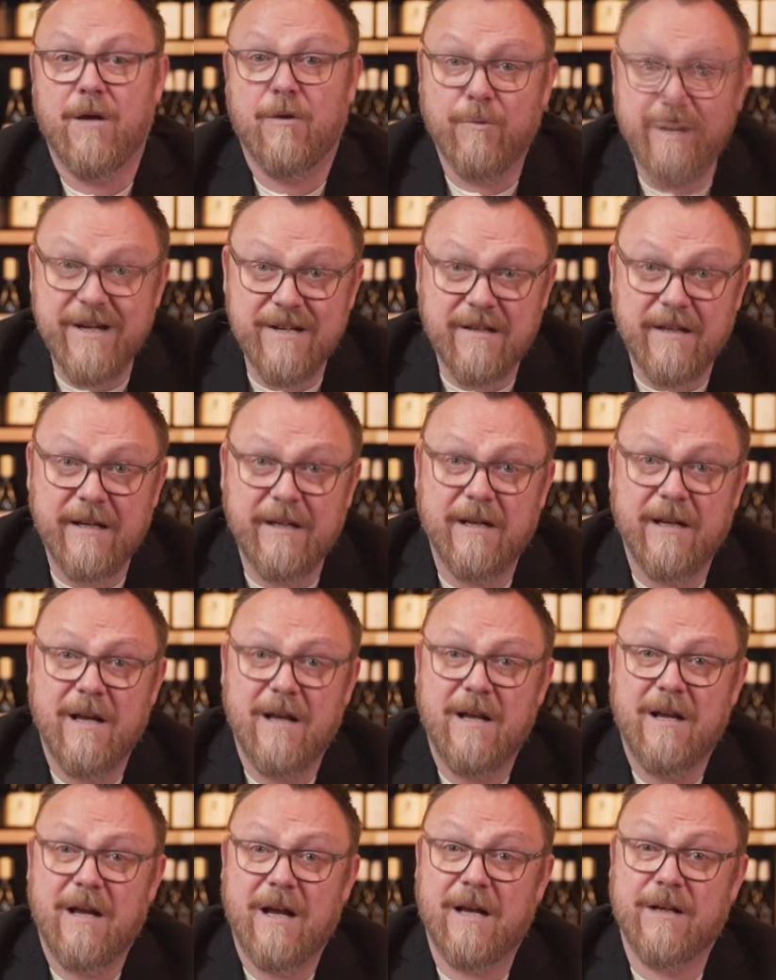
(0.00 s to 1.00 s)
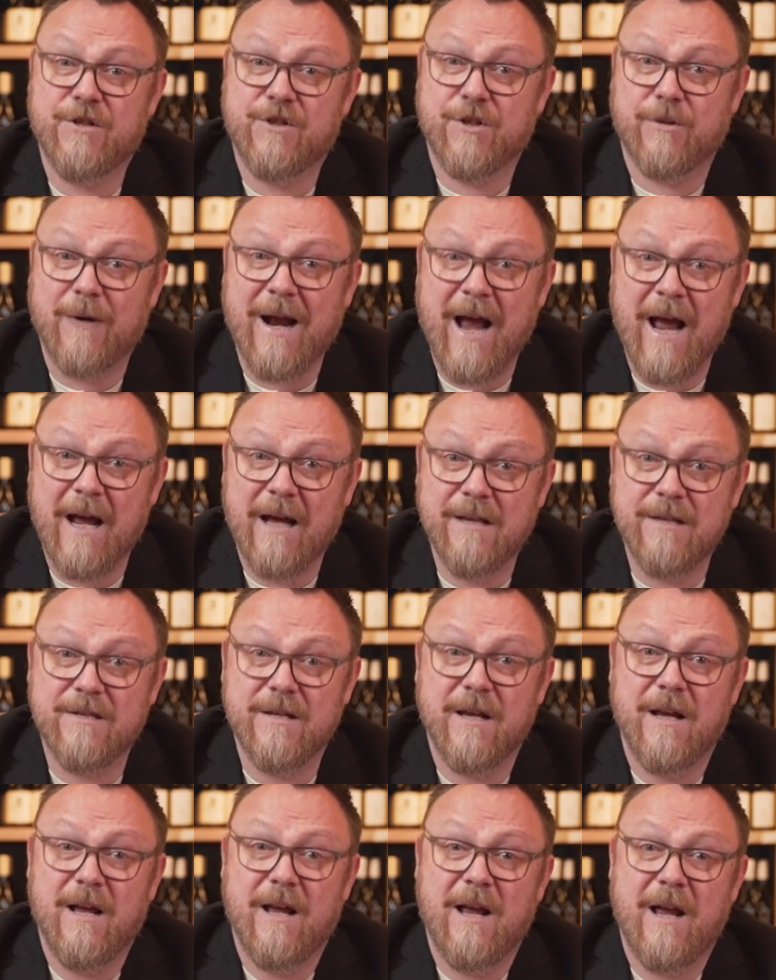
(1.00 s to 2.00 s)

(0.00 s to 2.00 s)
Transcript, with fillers: Riesling and Shiraz